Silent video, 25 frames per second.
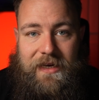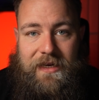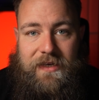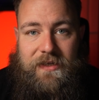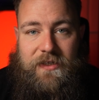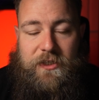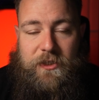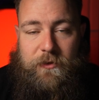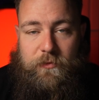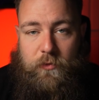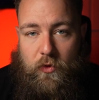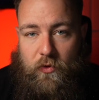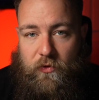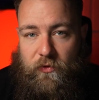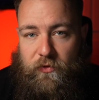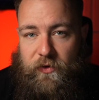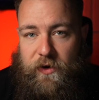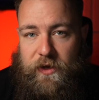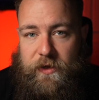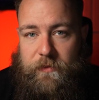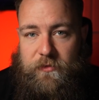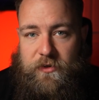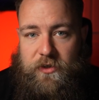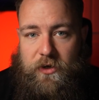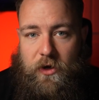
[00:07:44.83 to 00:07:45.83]
small
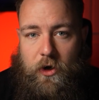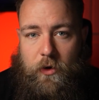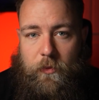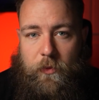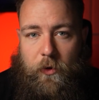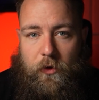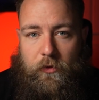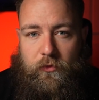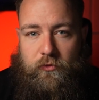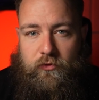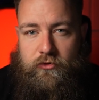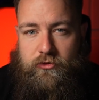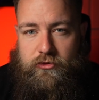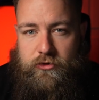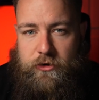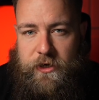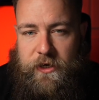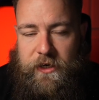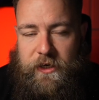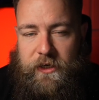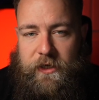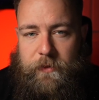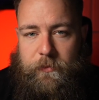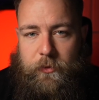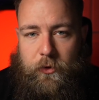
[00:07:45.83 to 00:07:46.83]
frame turbo,
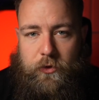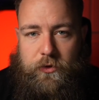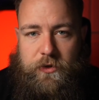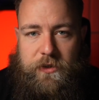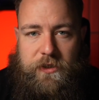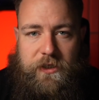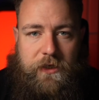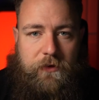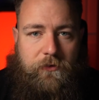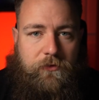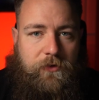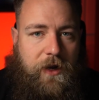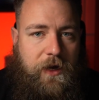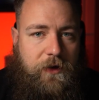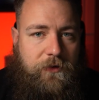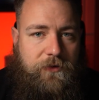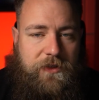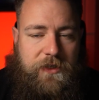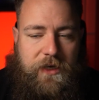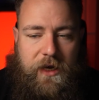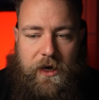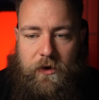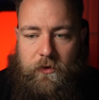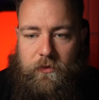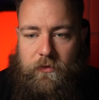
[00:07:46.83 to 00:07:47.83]
really boosty. Round
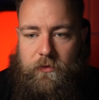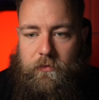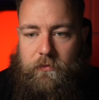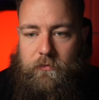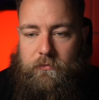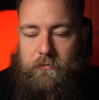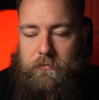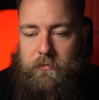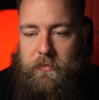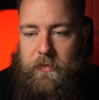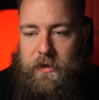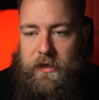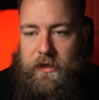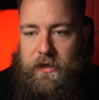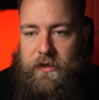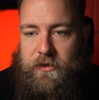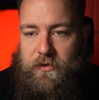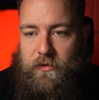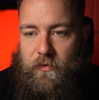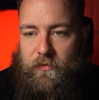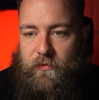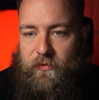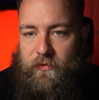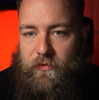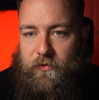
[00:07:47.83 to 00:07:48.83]
town, it is
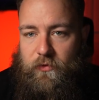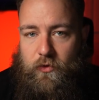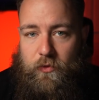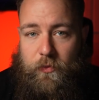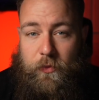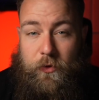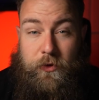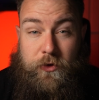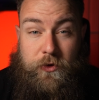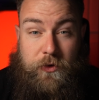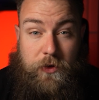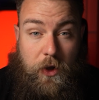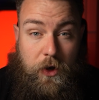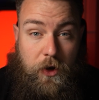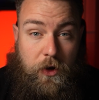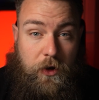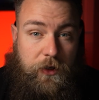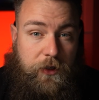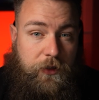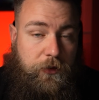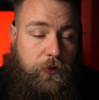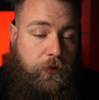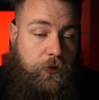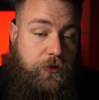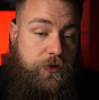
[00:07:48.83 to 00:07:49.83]
on full boost,
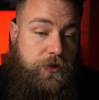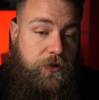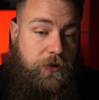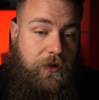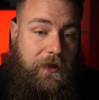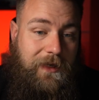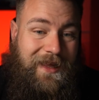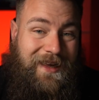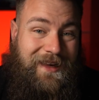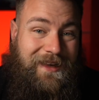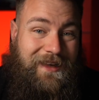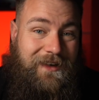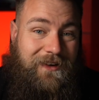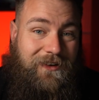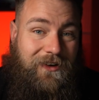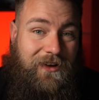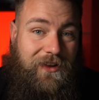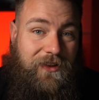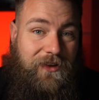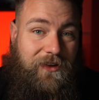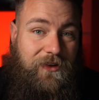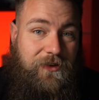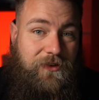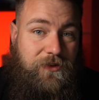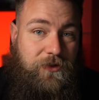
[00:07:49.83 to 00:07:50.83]
early doors, not laggy
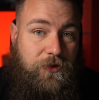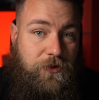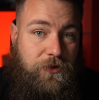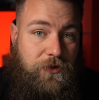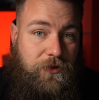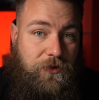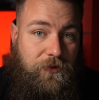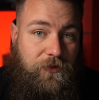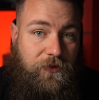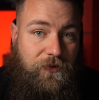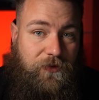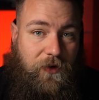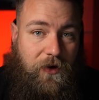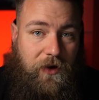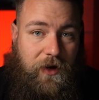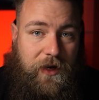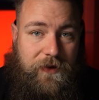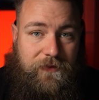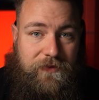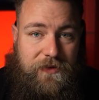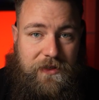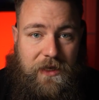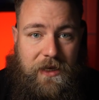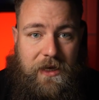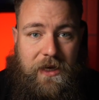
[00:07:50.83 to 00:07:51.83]
like the
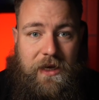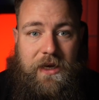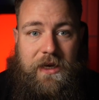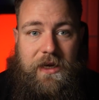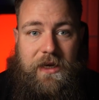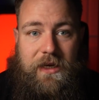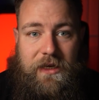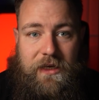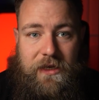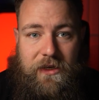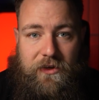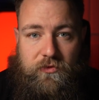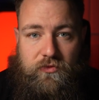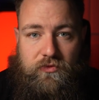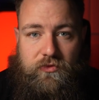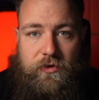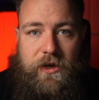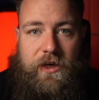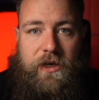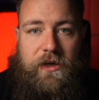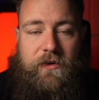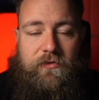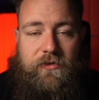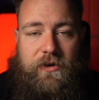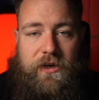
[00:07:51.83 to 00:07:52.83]
225s. It is
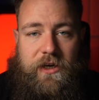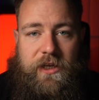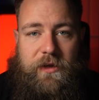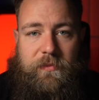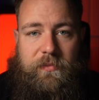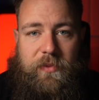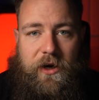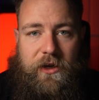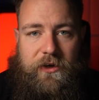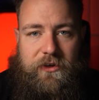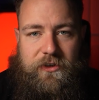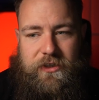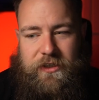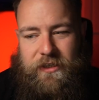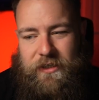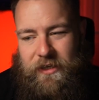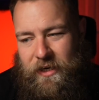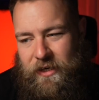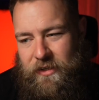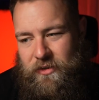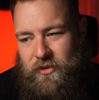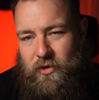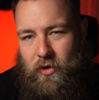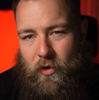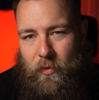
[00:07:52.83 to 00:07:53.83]
really punchy.
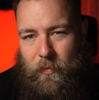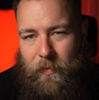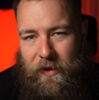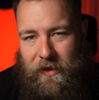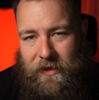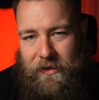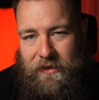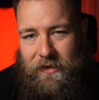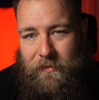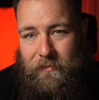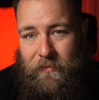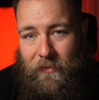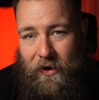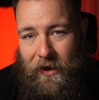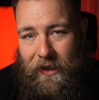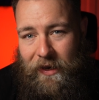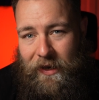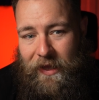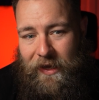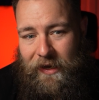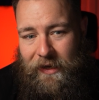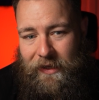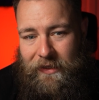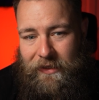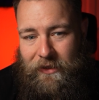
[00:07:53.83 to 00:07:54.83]
Yeah, top end it might
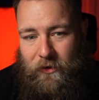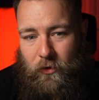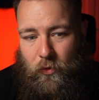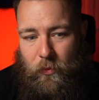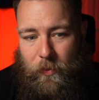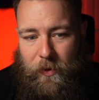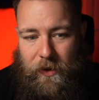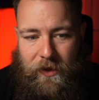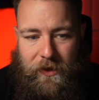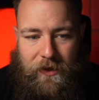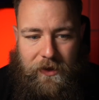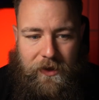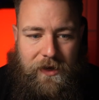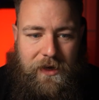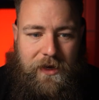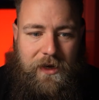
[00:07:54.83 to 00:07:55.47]
lack a little bit,